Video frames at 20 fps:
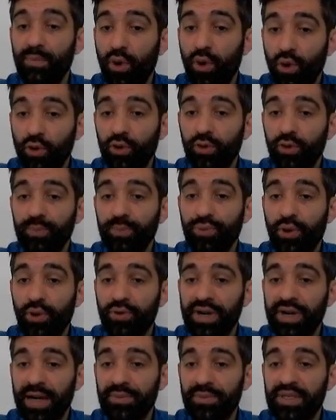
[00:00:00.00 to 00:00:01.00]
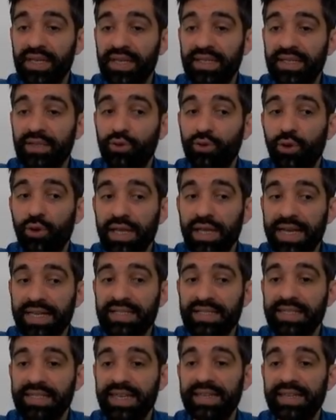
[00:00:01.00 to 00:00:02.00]
more on programs than it
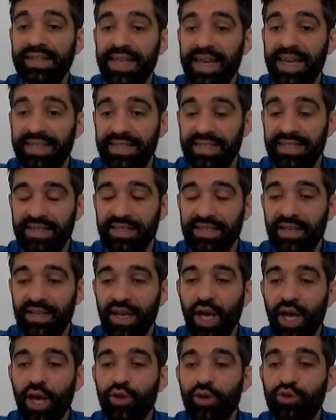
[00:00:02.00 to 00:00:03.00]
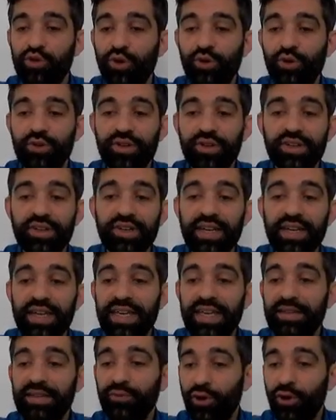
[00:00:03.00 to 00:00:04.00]
collects in taxes, so
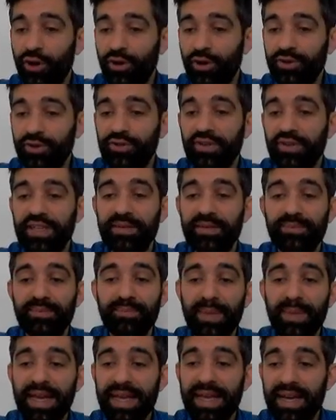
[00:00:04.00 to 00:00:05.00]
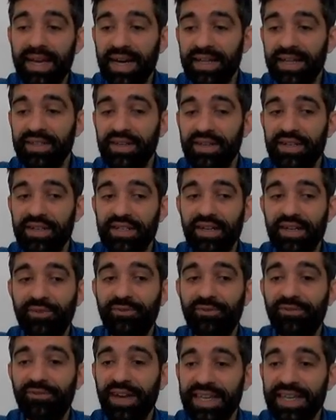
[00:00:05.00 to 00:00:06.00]
in many countries
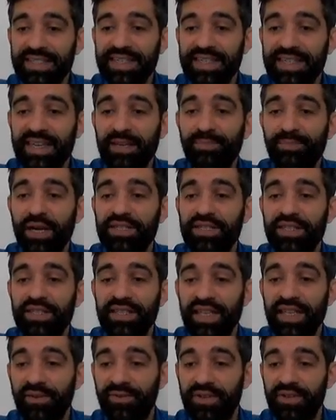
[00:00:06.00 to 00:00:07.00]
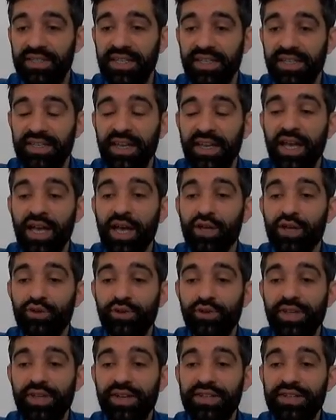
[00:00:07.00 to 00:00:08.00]
are facing budget deficit.
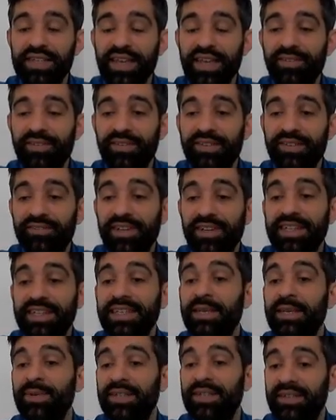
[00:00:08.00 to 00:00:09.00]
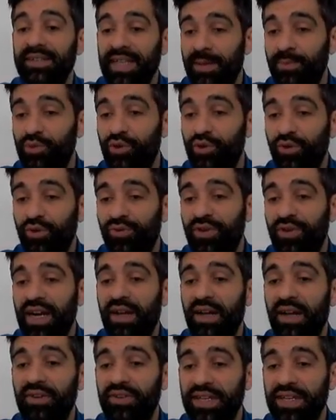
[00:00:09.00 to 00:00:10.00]
So there is a very limited number of
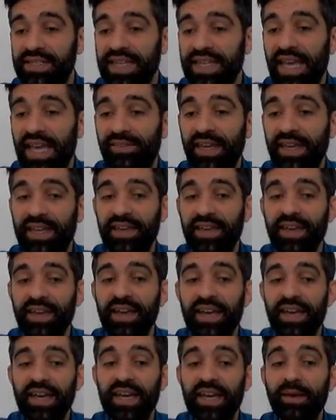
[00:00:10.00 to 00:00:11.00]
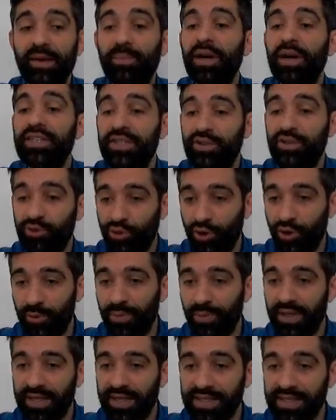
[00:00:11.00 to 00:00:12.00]
countries having a budget
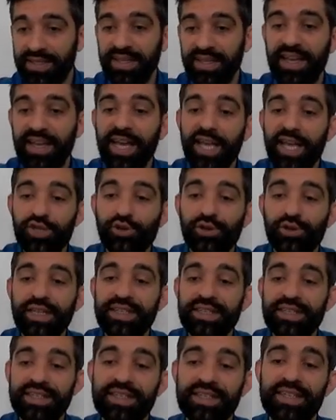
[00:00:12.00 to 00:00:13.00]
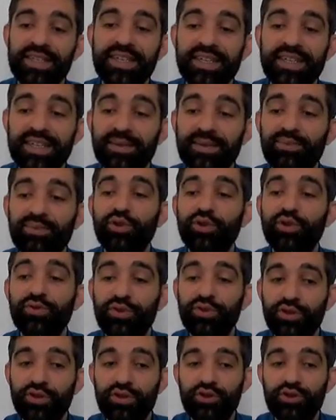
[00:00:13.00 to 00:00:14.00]
surplus. So let's
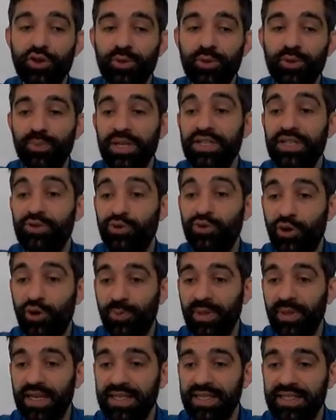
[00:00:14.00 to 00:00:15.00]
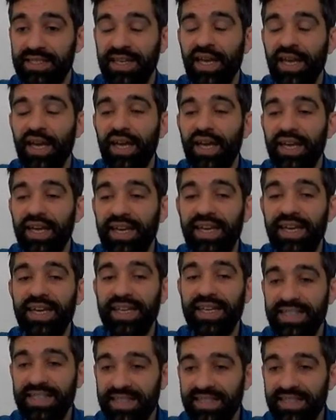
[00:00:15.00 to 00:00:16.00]
move to budget surplus.
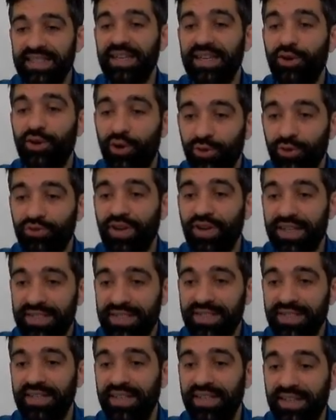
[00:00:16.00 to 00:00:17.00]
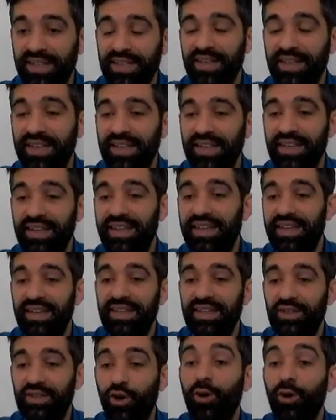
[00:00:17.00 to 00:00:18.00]
It's the contrast in
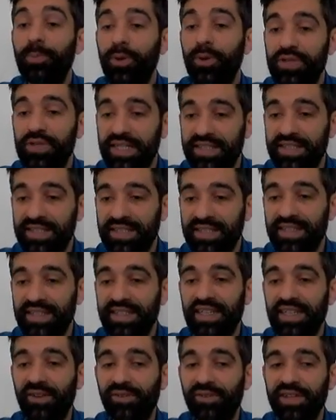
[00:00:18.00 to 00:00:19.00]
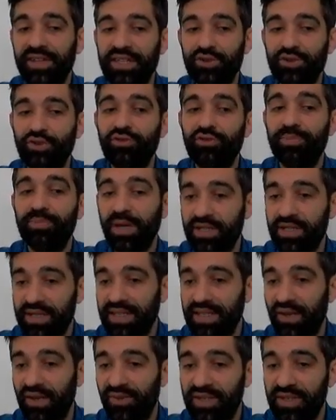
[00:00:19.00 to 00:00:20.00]
the opposite definition of
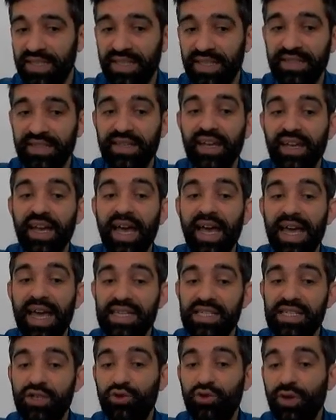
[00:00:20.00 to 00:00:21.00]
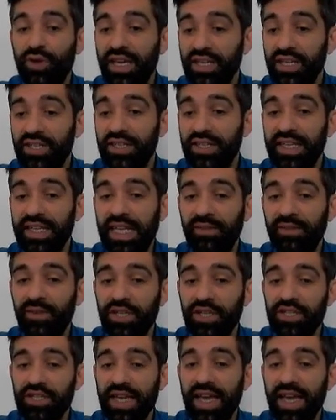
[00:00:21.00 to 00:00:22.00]
budget deficit, a situation in
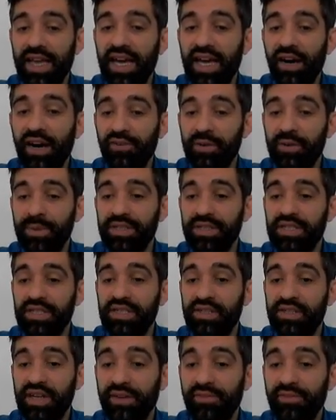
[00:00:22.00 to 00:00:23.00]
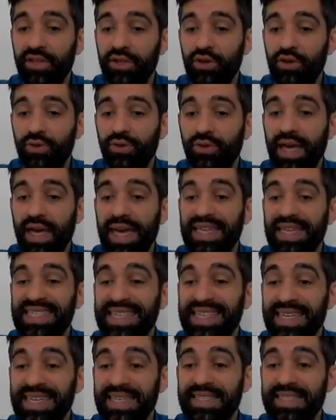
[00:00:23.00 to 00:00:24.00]
which a government's revenue
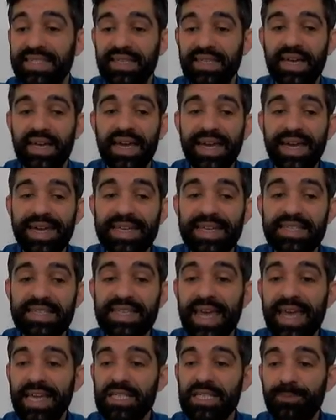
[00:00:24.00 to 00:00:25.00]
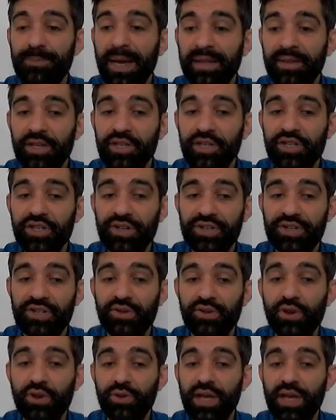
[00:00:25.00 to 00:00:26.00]
exceeds its
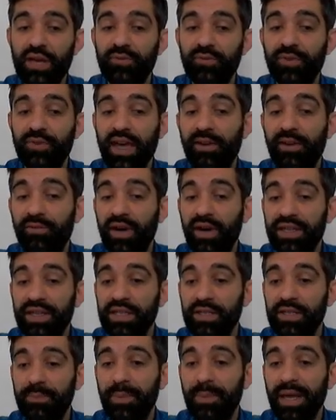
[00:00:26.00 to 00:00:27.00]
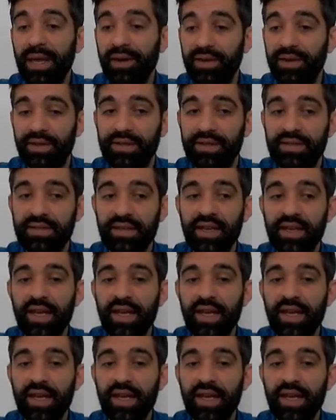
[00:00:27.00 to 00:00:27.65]
expenditures during a one-year period.